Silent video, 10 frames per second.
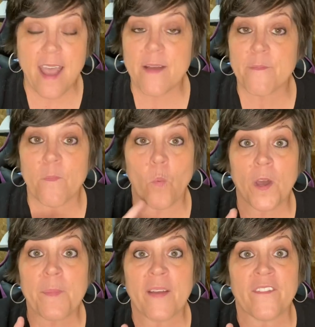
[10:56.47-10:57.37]
One
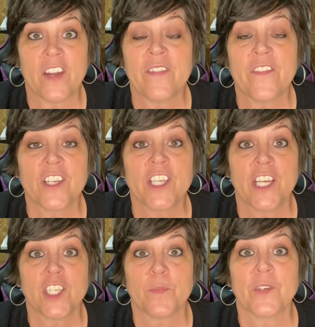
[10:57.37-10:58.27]
of my very first
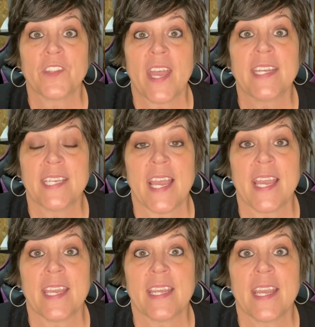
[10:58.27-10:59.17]
customers that
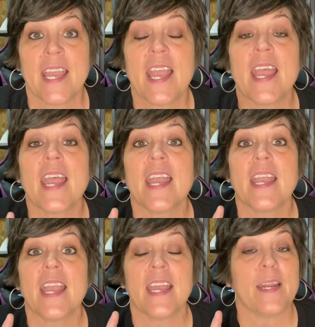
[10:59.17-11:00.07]
day,
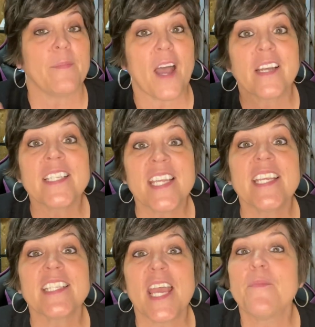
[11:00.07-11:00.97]
and I'm not going to say
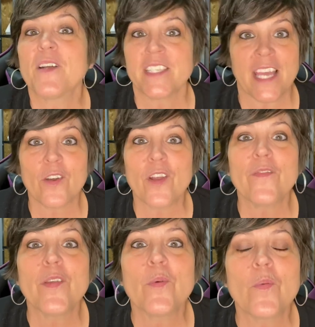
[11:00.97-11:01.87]
his name because I if
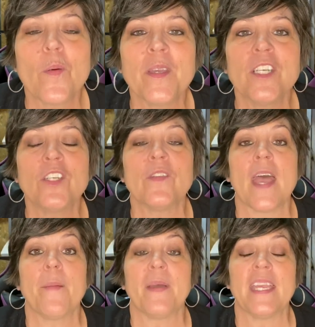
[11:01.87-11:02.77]
he would want me to do
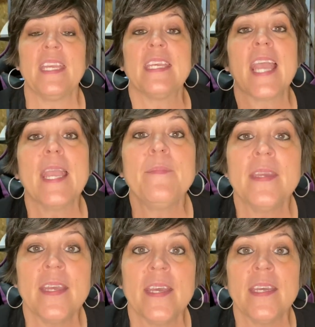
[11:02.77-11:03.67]
that, but he came
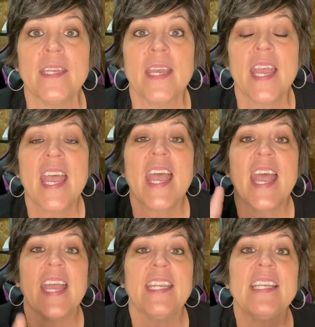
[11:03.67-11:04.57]
in
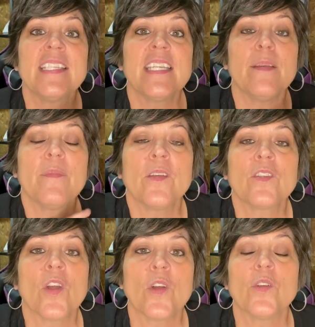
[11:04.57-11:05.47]
and he tipped those
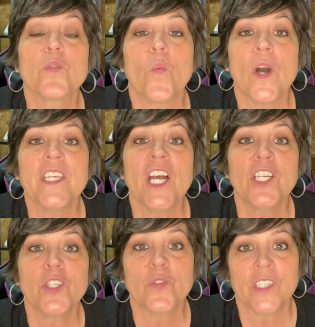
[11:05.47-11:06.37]
girls
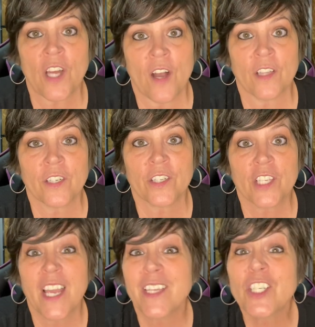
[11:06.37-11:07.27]
$100
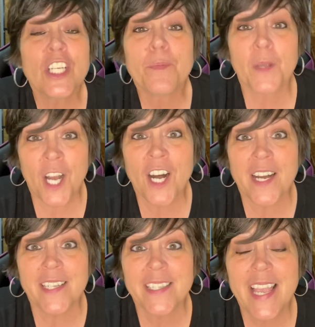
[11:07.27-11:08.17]
just
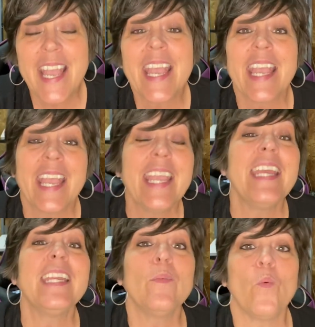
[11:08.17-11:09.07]
because he
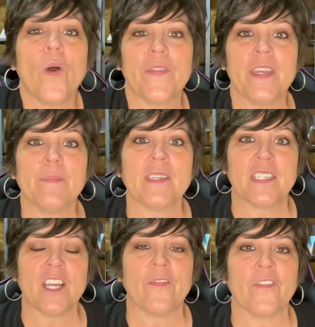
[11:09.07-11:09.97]
didn't want them to
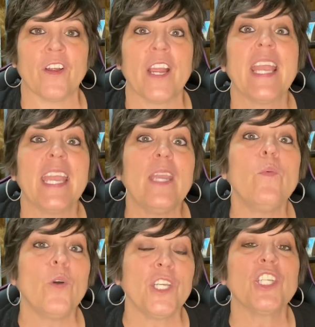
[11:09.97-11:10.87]
suffer. He
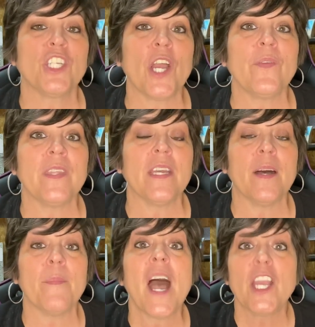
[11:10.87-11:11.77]
wanted to show
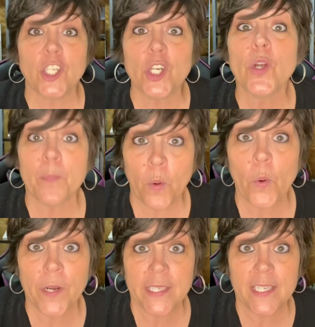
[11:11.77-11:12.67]
them, you're
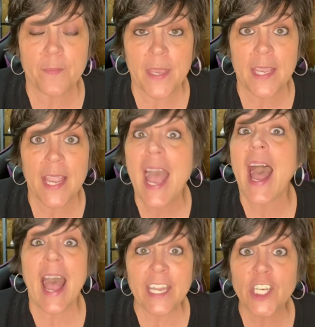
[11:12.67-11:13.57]
important to me.
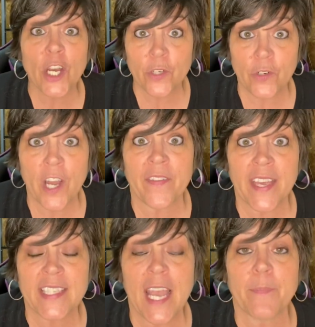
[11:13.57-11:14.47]
I know you're not
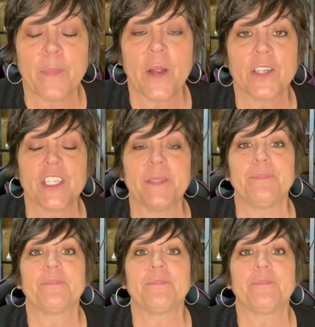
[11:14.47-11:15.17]
that type of person.